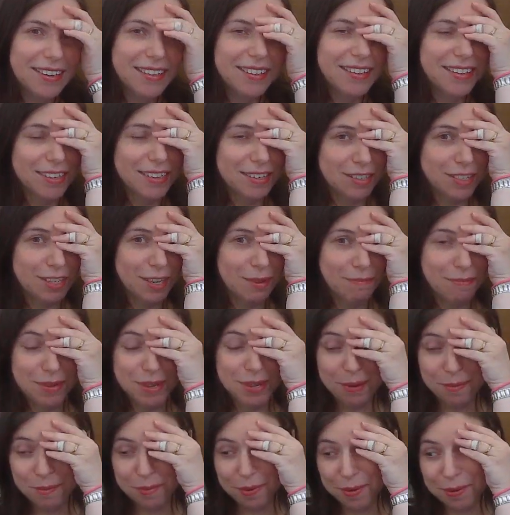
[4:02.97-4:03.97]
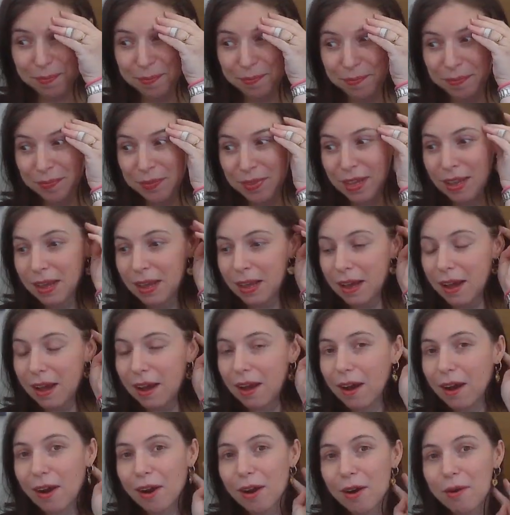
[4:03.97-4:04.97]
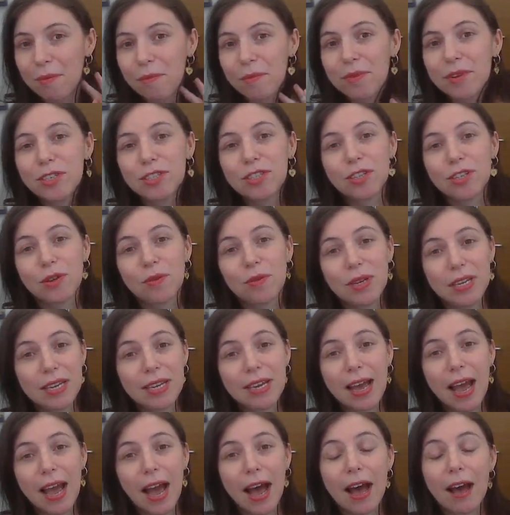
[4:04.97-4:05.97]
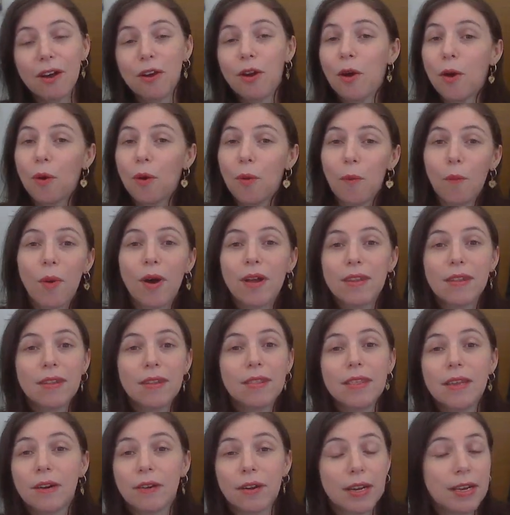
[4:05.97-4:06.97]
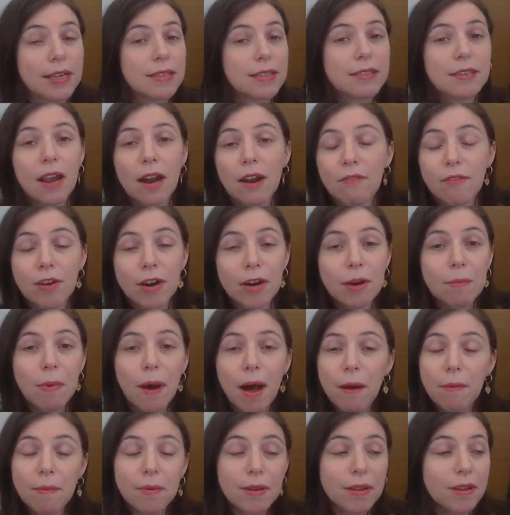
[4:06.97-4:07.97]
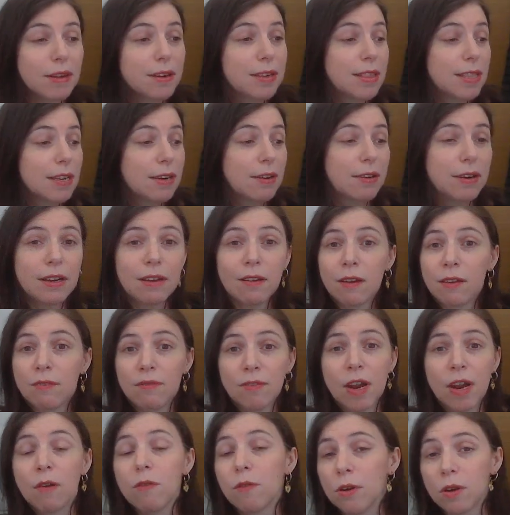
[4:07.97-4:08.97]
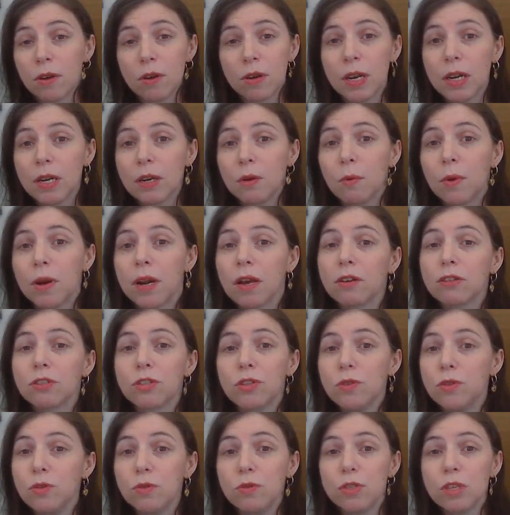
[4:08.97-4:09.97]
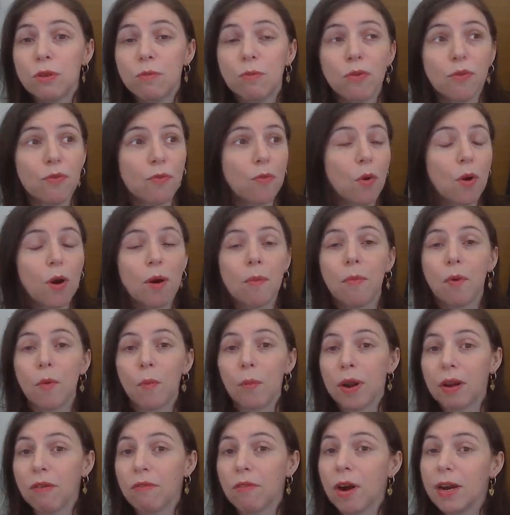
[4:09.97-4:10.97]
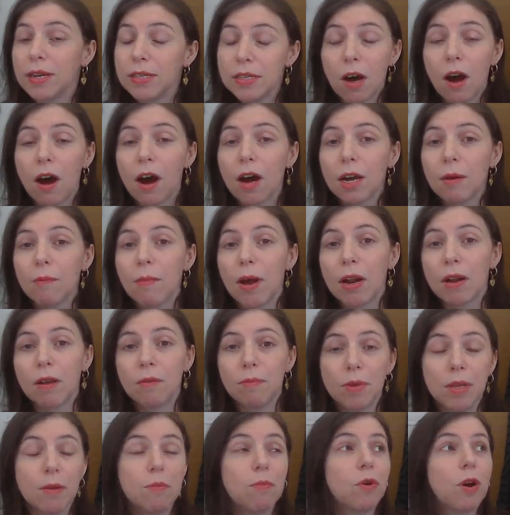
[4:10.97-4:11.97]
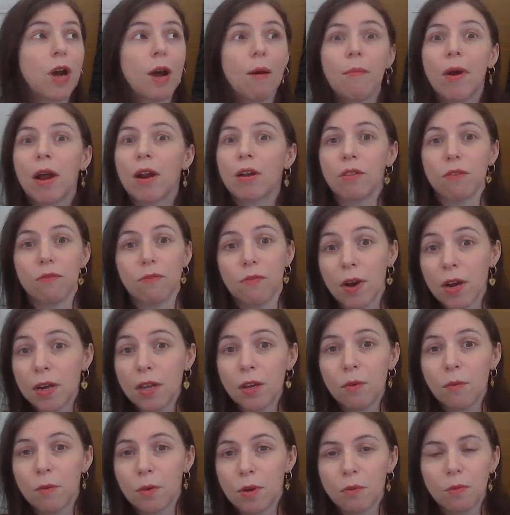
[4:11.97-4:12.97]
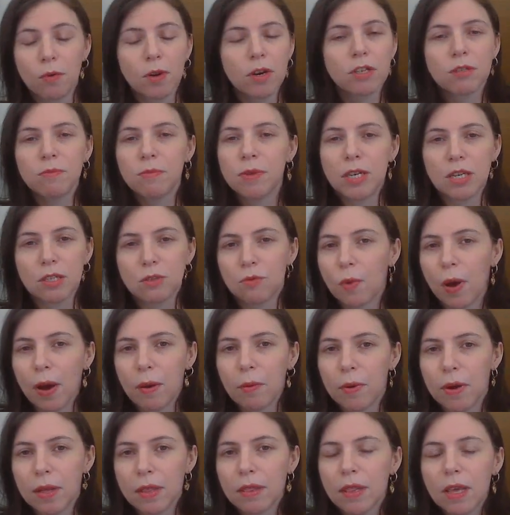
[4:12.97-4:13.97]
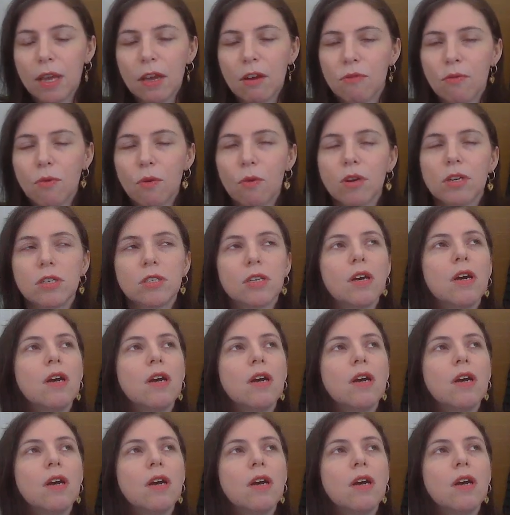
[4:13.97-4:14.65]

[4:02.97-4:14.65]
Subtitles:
there's some people. So he had one theory. It's not a very popular theory. I've never heard anyone else use it before, but whenever I talk about it, people come out of the fucking woodworks, because why wouldn't they, of course,